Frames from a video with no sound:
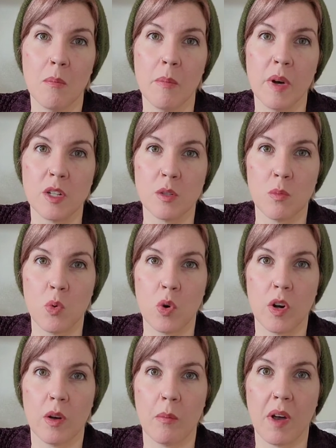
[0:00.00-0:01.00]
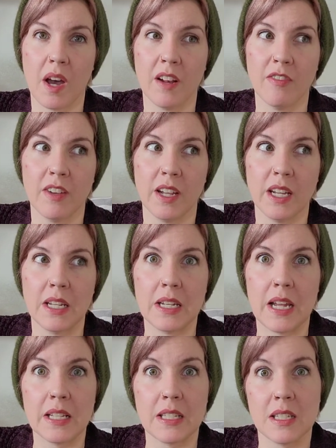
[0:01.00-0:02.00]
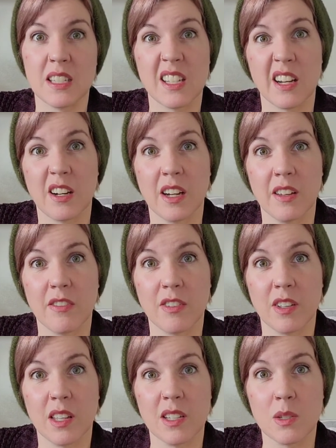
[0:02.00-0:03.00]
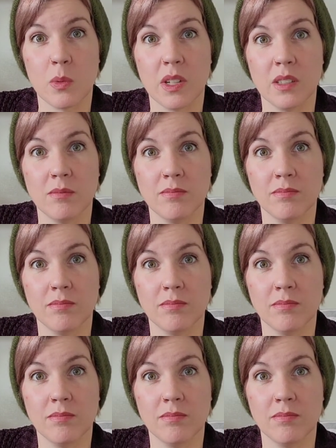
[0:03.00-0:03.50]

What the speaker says: much more modifying necessary for this one.